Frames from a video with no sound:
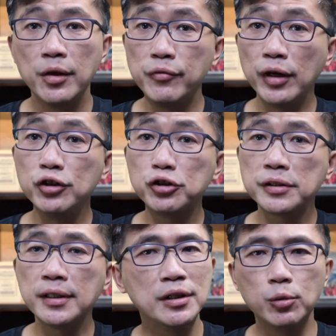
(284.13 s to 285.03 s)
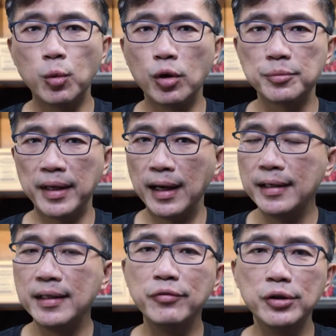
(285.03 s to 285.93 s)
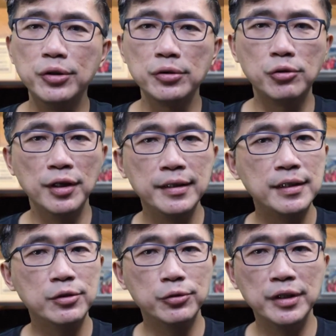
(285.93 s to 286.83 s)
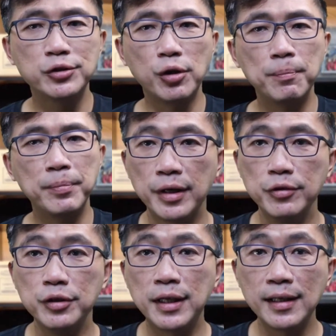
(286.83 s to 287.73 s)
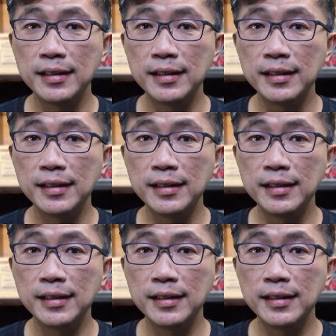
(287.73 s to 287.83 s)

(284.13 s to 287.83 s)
If you're interested to watch my other videos related to this topic, you can click